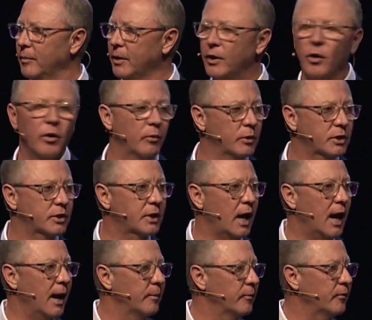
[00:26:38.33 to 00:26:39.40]
But no one would
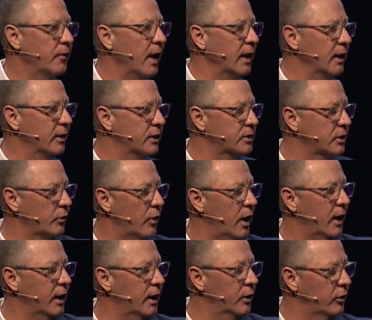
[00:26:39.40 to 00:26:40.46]
stop. Finally, this
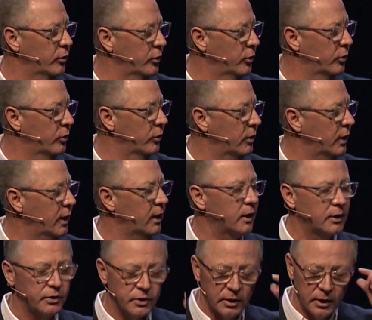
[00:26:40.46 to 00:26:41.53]
Iranian who knew
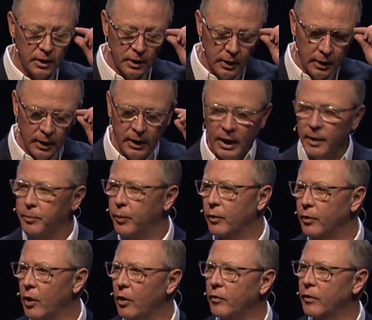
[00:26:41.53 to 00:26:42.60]
English, he
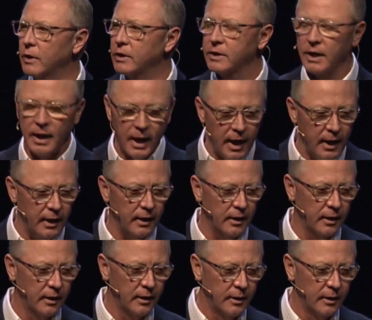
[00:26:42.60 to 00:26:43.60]
pulled over and said, hey,